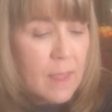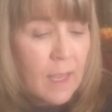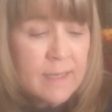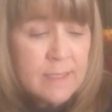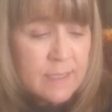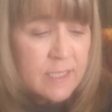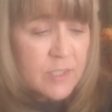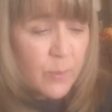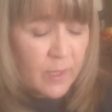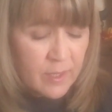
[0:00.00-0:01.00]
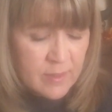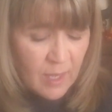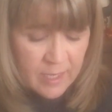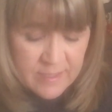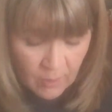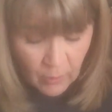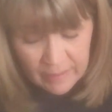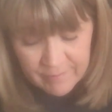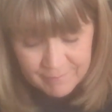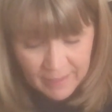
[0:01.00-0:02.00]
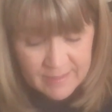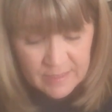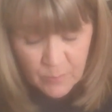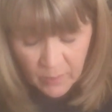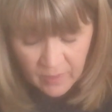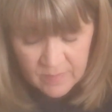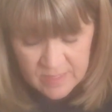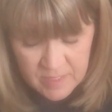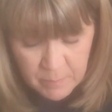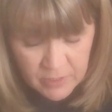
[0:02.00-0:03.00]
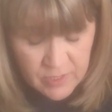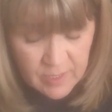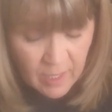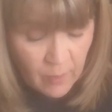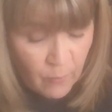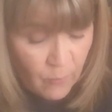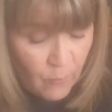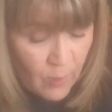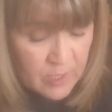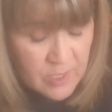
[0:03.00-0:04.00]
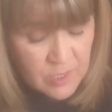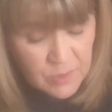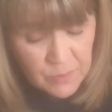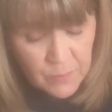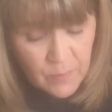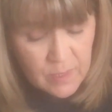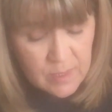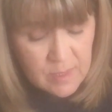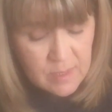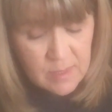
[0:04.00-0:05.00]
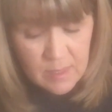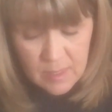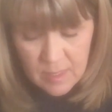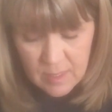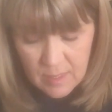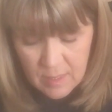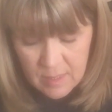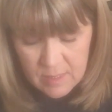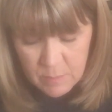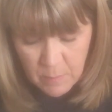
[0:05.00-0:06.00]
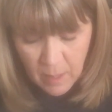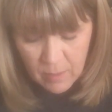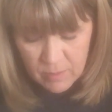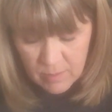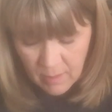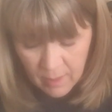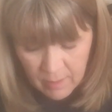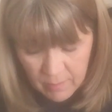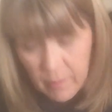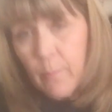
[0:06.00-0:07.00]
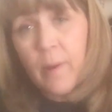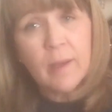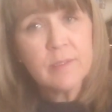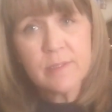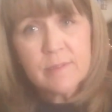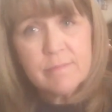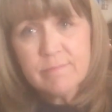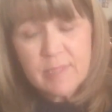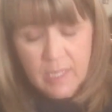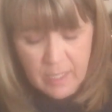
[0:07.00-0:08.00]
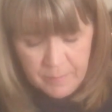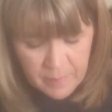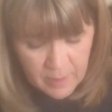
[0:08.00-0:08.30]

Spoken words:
I didn't get to work on I didn't work on this as much as I wanted to this month. I don't know why, just time.